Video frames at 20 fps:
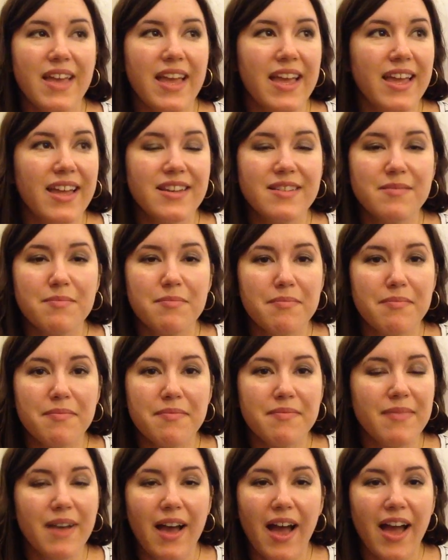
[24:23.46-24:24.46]
and
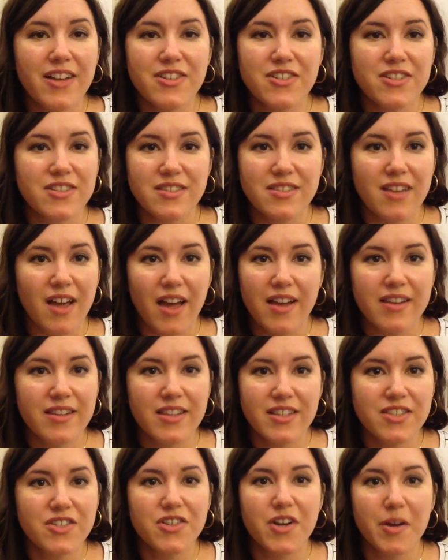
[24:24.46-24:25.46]
I just thought
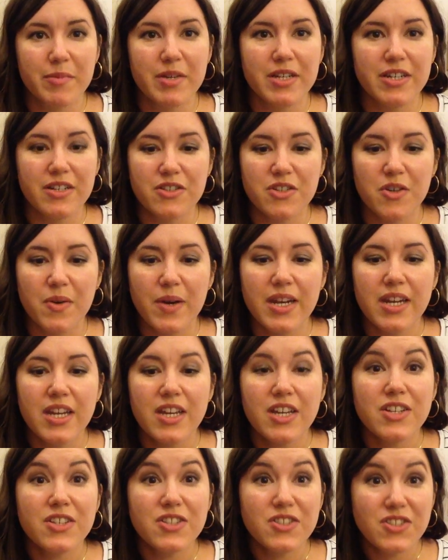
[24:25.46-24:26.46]
this year I'm going to do it.
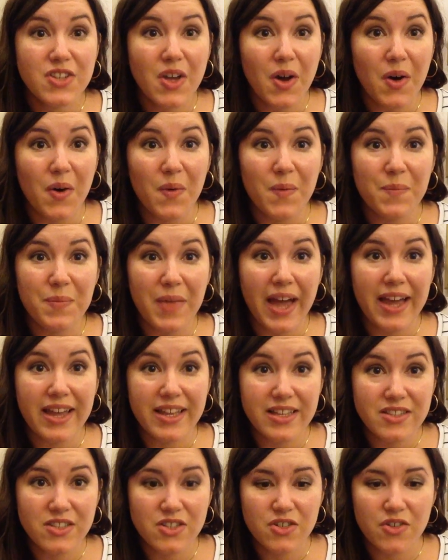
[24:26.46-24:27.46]
So I
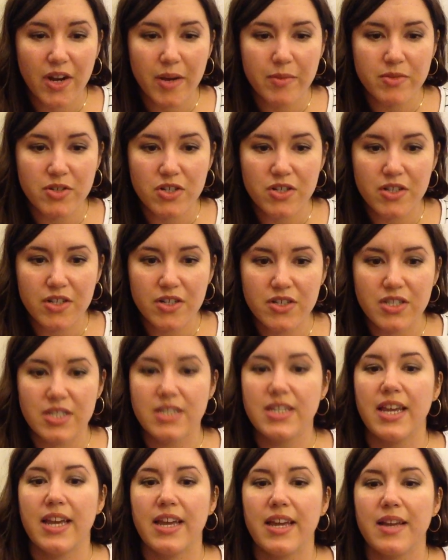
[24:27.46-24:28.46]
Instagrammed earlier
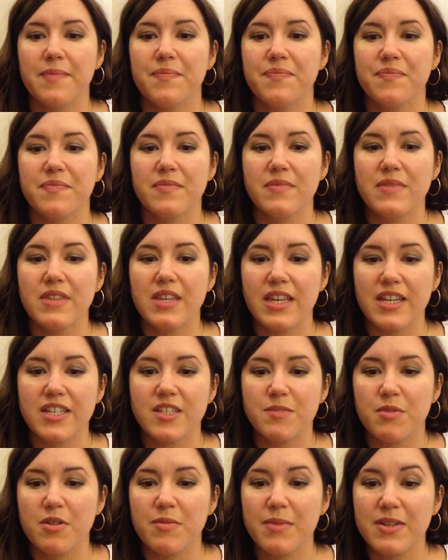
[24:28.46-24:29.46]
today the
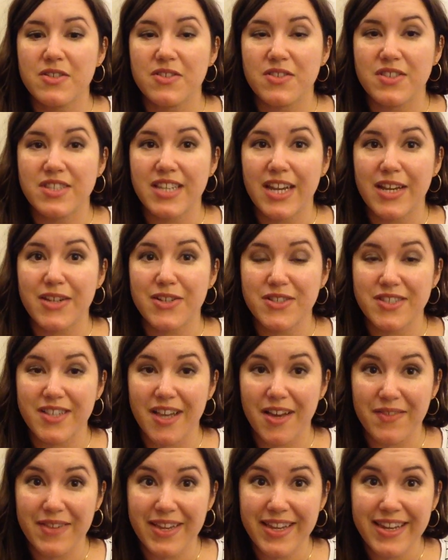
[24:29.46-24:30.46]
experimental stages
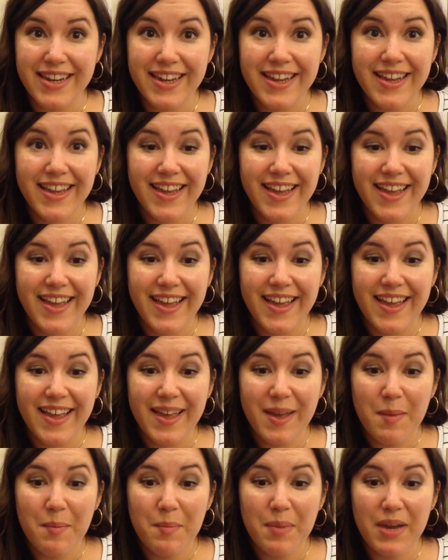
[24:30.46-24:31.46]
of it,
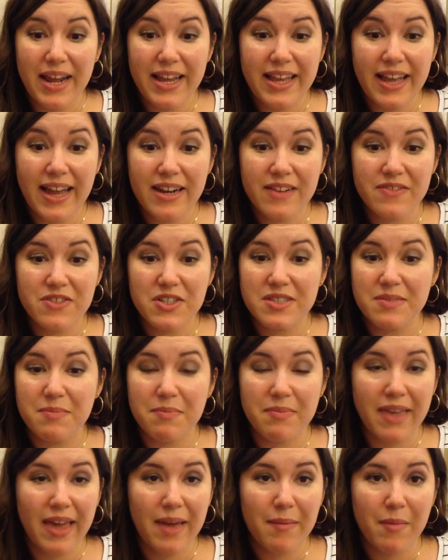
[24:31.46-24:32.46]
but I kind of just
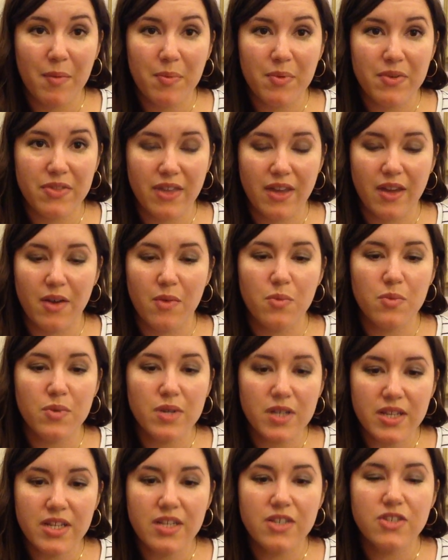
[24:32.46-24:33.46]
came up with like a
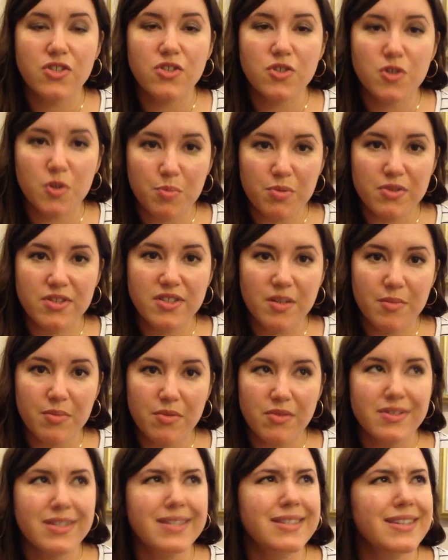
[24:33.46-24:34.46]
really super
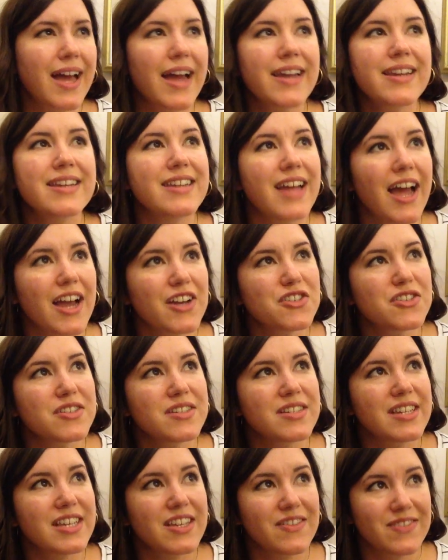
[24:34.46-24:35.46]
simple, I
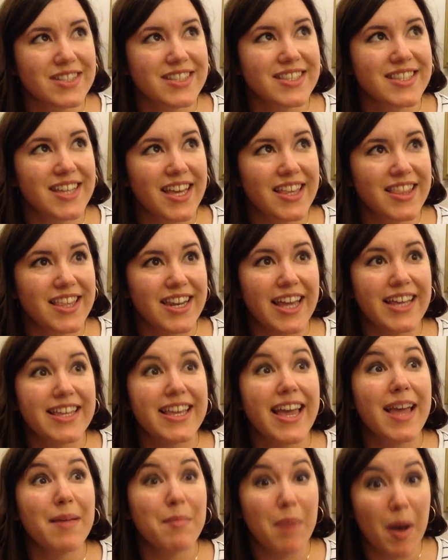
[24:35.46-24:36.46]
shouldn't even say that I
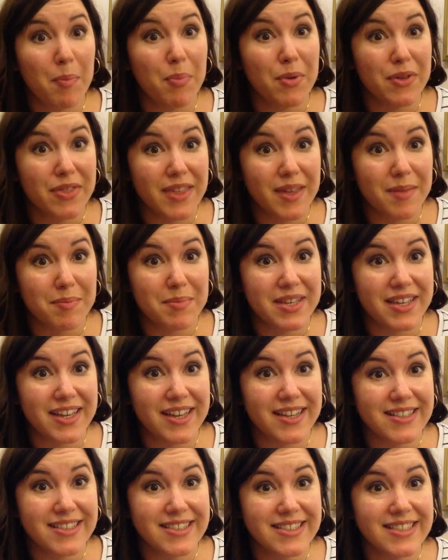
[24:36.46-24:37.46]
came up with it,
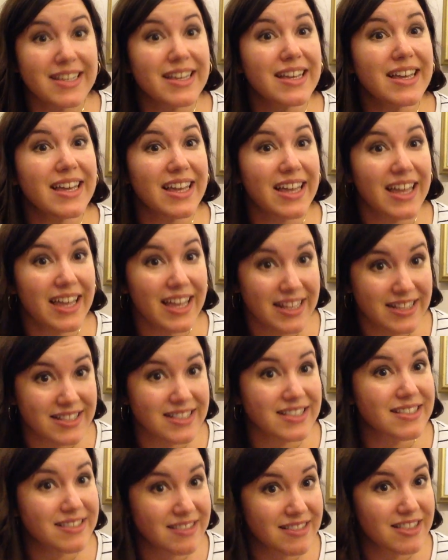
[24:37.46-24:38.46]
because
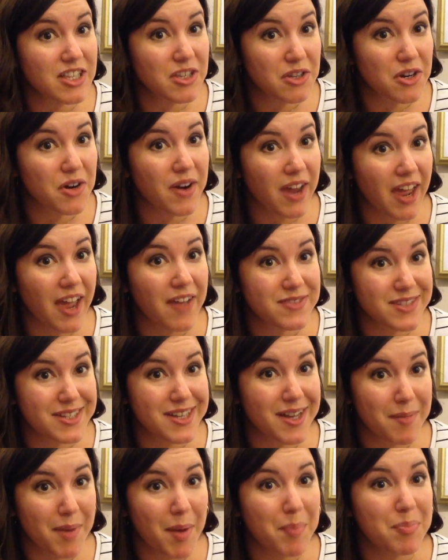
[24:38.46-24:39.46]
you don't have to
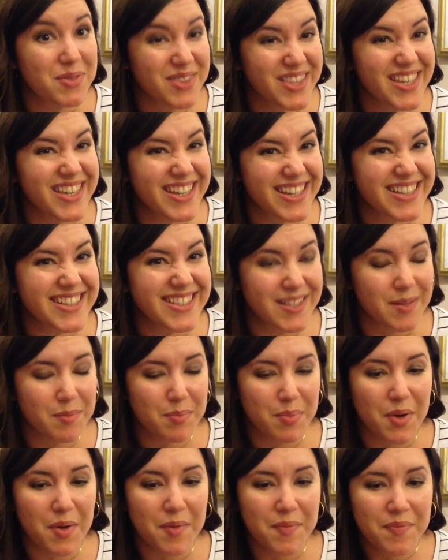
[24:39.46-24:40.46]
come up with it. It's
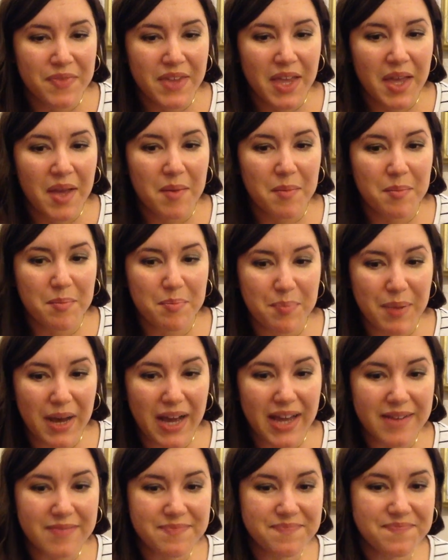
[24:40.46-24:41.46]
simple.
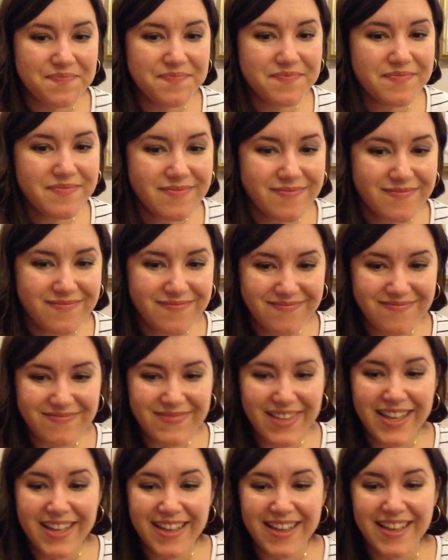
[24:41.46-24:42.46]
But
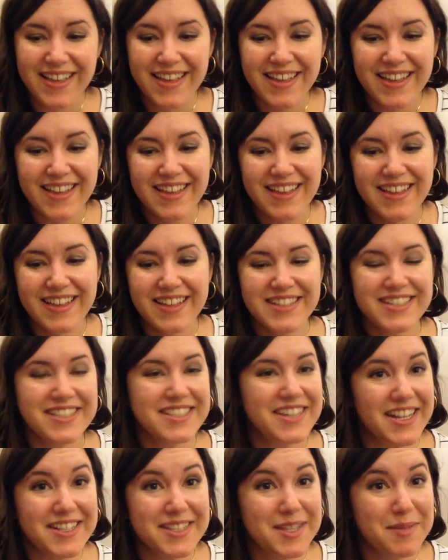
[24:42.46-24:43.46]
it's
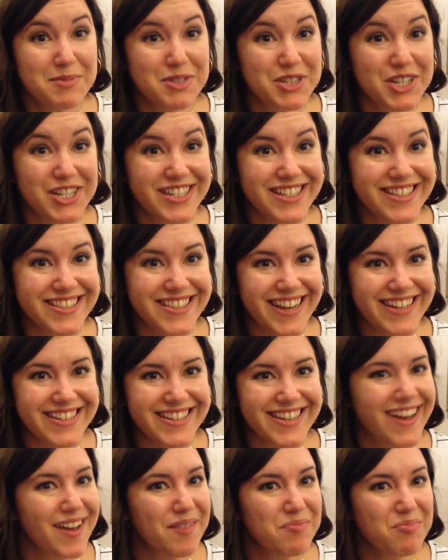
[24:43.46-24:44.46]
not some genius
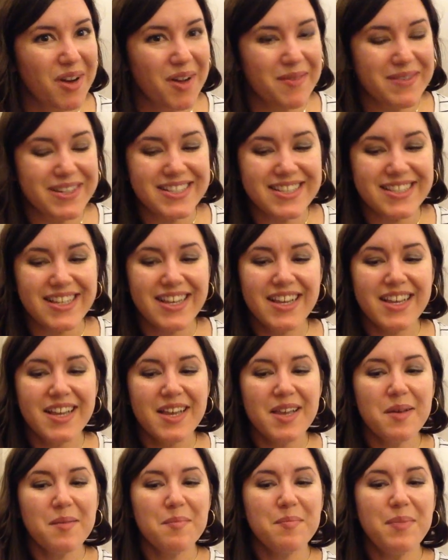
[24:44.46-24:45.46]
idea, I promise.
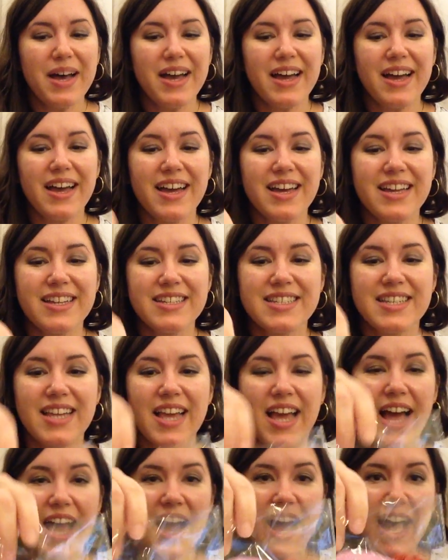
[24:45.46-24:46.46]
But
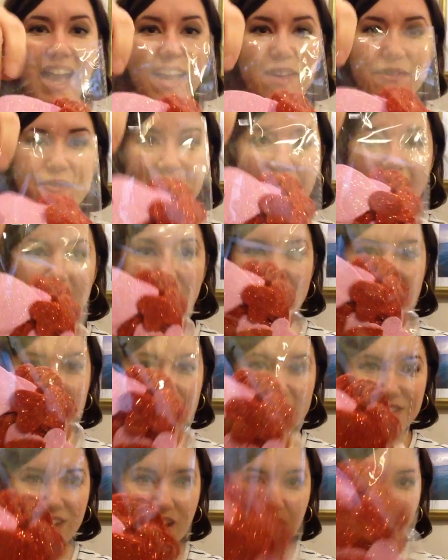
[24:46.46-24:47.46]
I found at
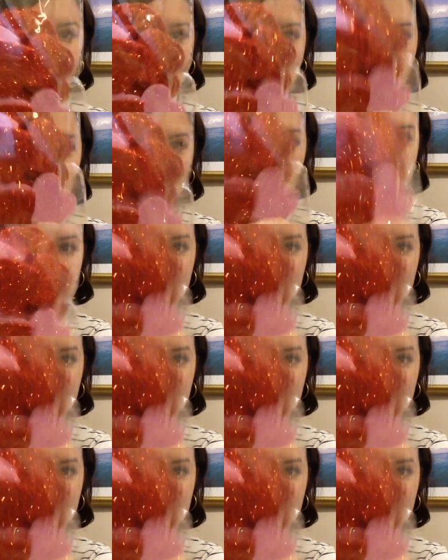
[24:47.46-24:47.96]
the dollar store